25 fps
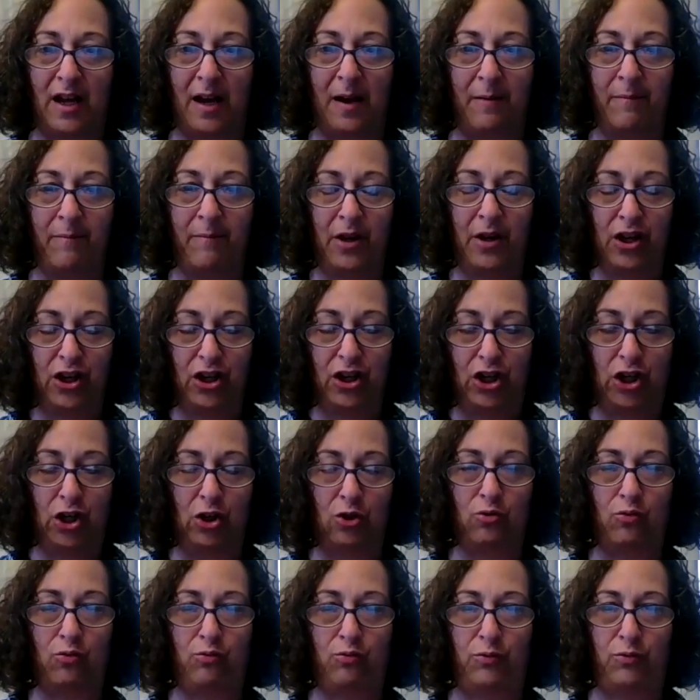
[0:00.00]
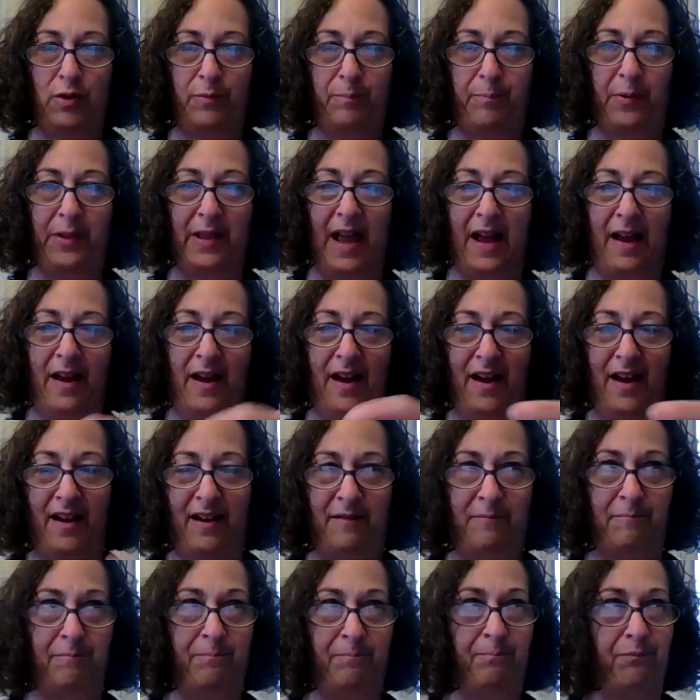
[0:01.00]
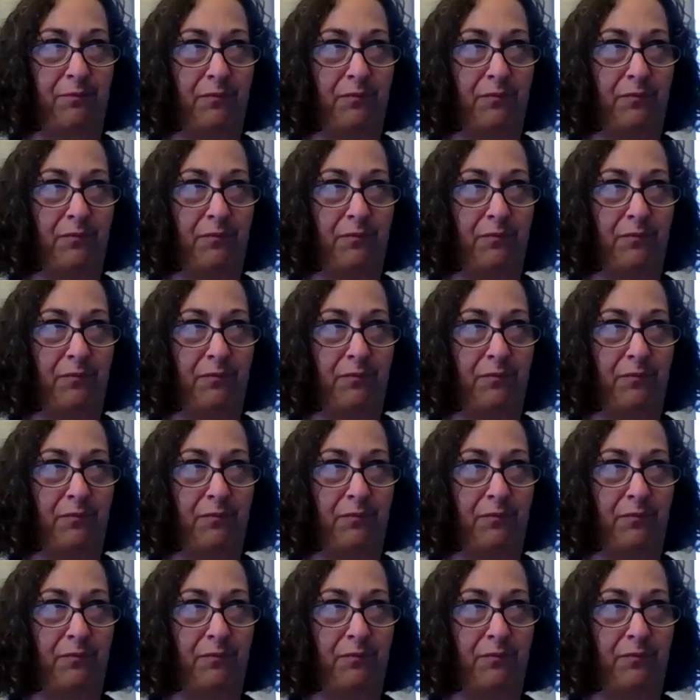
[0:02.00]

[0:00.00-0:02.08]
um, you know, um,